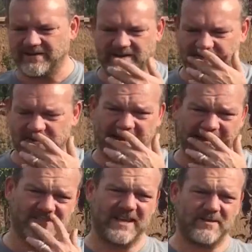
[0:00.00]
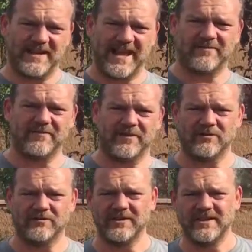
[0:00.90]
it and everything else, to get Bilal
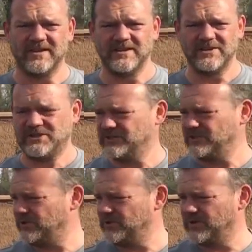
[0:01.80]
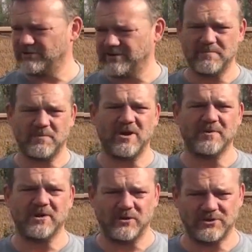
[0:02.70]
involved, to create a
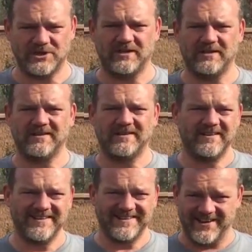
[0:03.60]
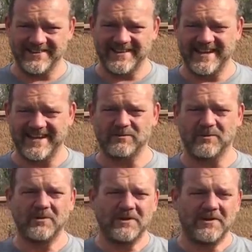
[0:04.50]
permaculture garden here that
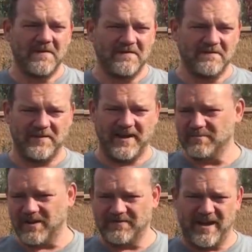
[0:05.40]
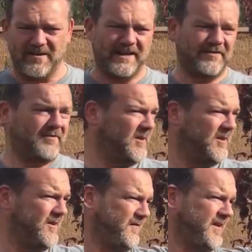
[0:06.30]
will feed my family,
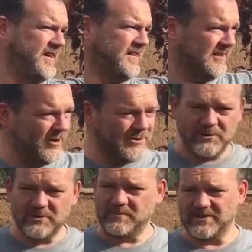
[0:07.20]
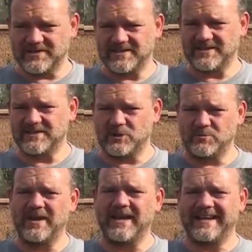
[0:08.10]
feed the locals, because this is too
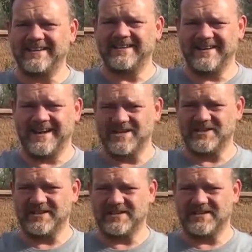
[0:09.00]
big actually